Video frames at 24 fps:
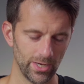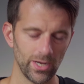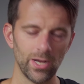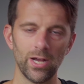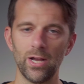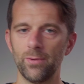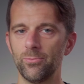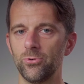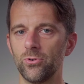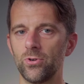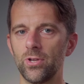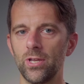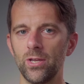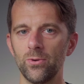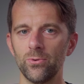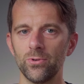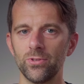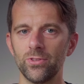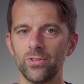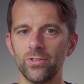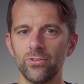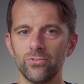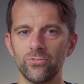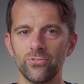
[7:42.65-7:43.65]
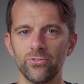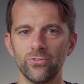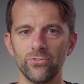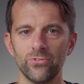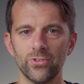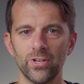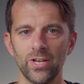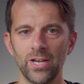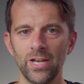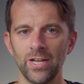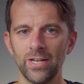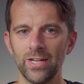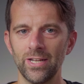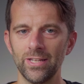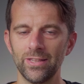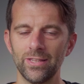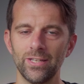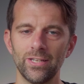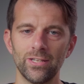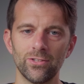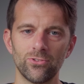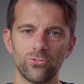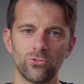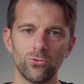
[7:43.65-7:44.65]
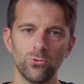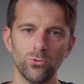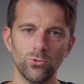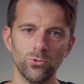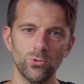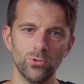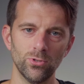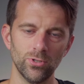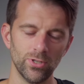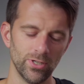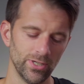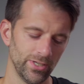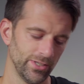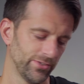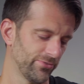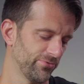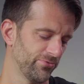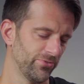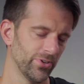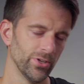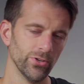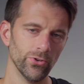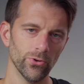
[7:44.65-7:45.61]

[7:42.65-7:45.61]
I'm okay with this design. I think it's cool. It's fun to